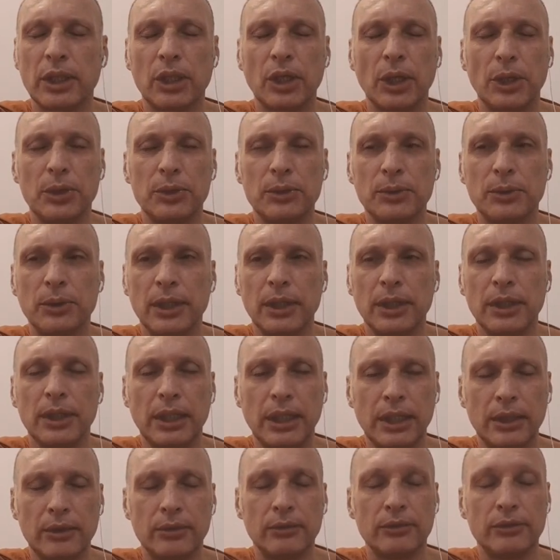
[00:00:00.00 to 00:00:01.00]
to go
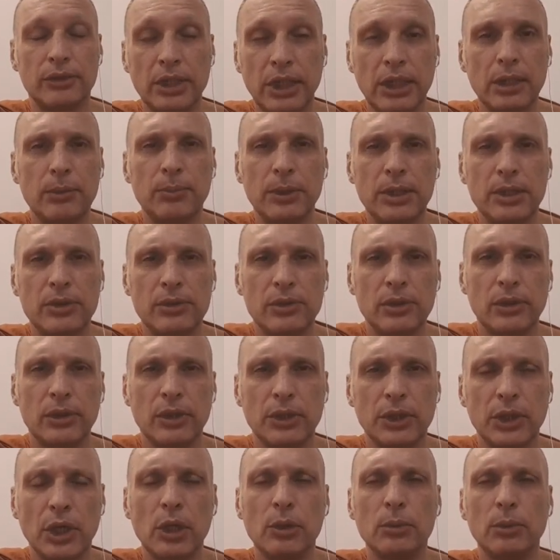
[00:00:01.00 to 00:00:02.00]
deep into the
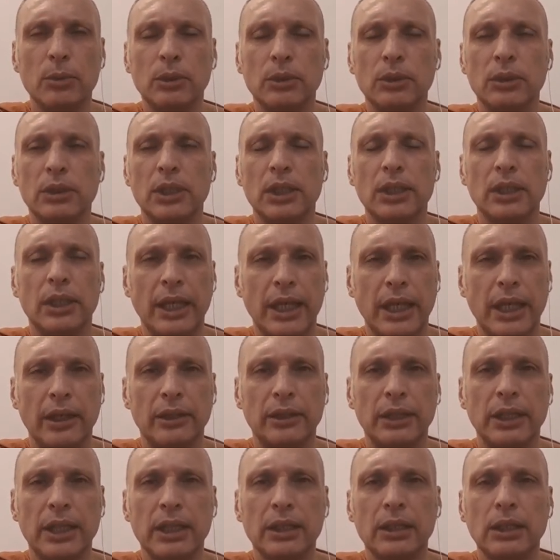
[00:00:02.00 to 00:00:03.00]
noble
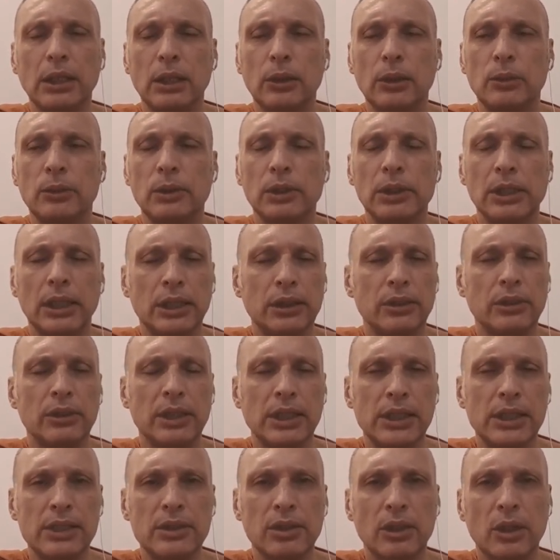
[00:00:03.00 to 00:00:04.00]
area, well, then you
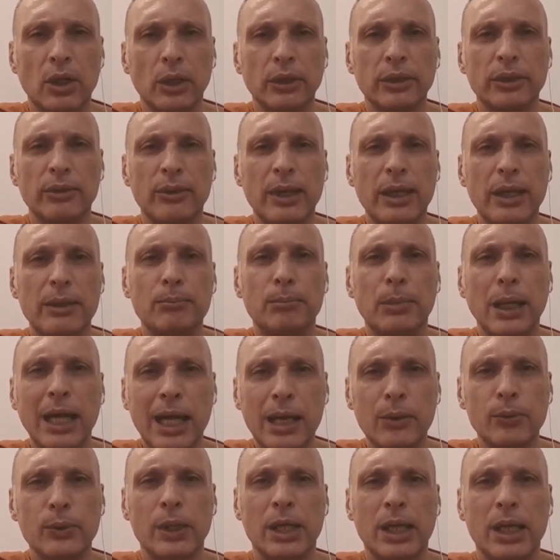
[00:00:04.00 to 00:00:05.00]
need to cultivate
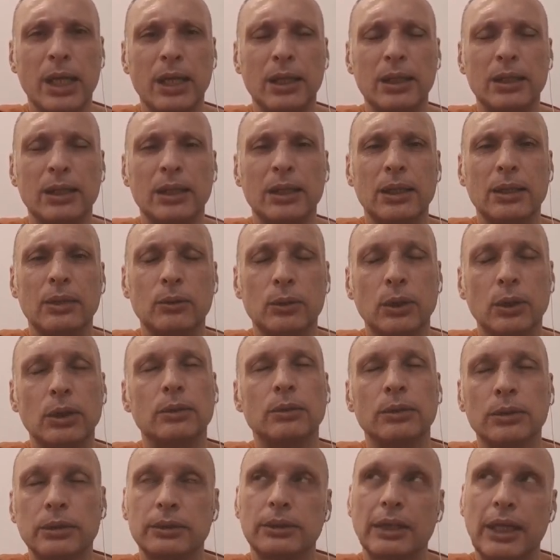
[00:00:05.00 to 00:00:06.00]
bhavana.
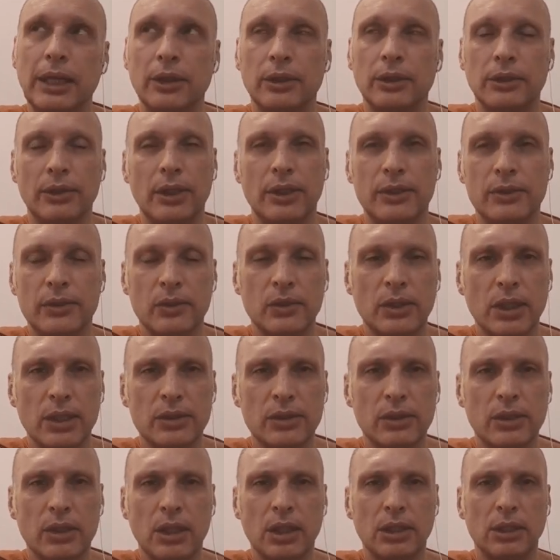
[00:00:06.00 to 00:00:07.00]
Well, hang on, that's
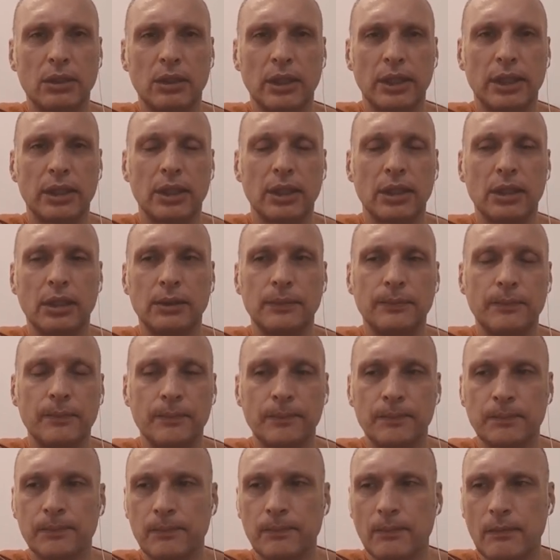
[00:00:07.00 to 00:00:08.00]
kind of like
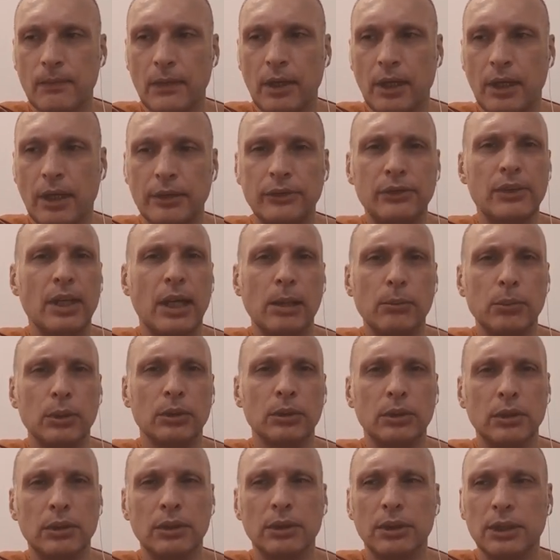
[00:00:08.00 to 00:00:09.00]
a
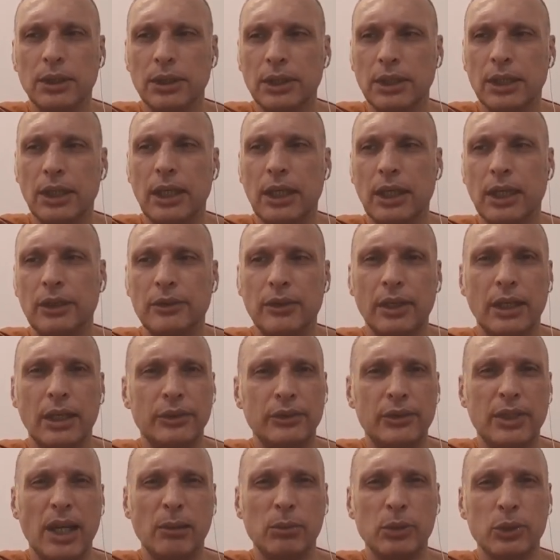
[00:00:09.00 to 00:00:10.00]

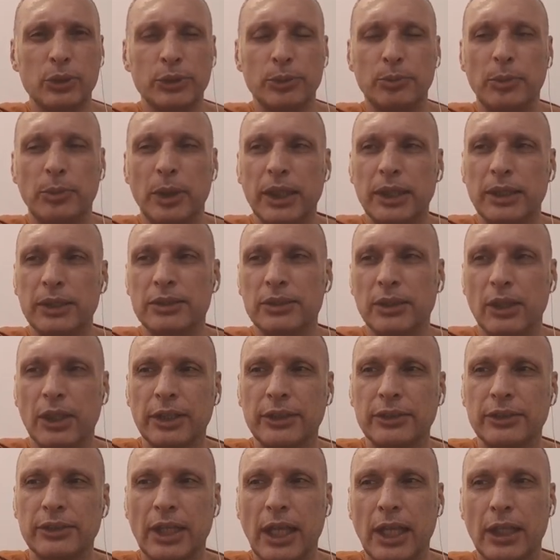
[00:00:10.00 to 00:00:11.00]
double speak. It's like
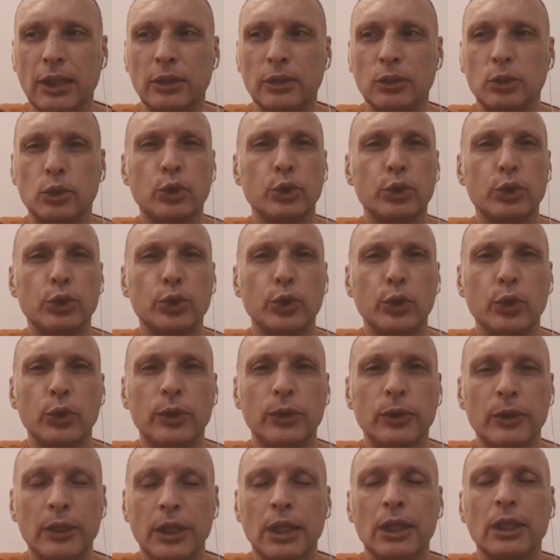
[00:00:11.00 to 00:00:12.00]
saying good.
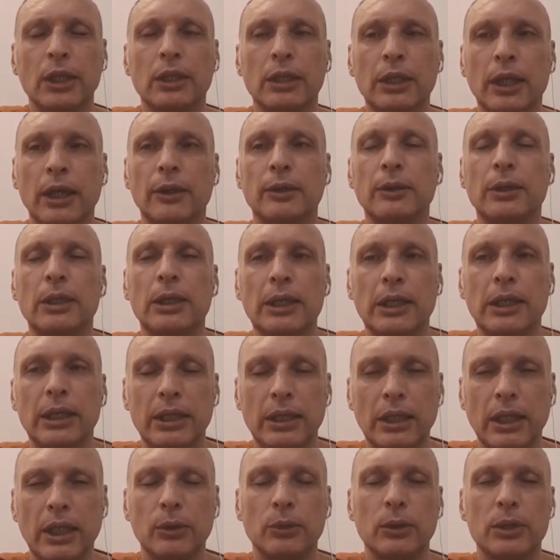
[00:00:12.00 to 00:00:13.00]
Now,
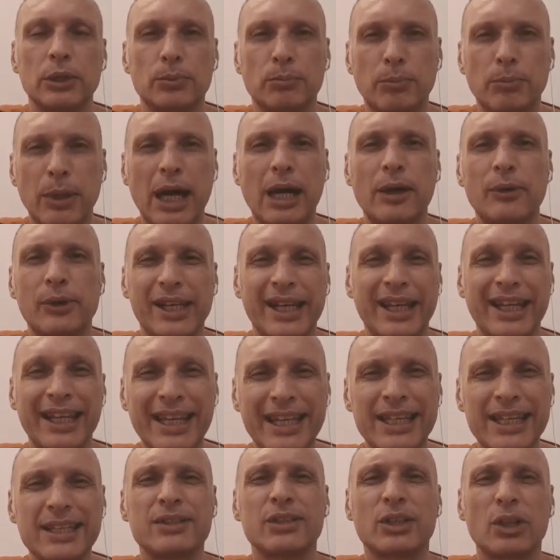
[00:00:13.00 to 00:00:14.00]
in other words, bhavana
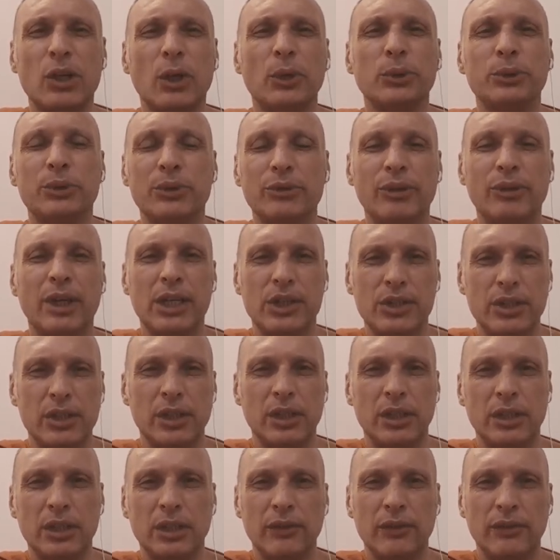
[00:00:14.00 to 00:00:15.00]
is cultivation
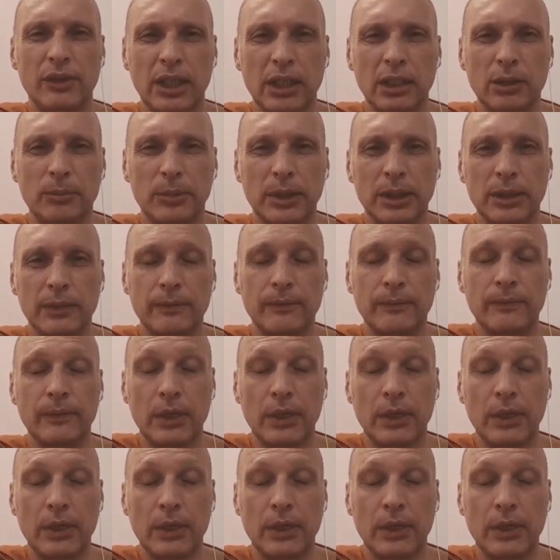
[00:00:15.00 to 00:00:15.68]
and development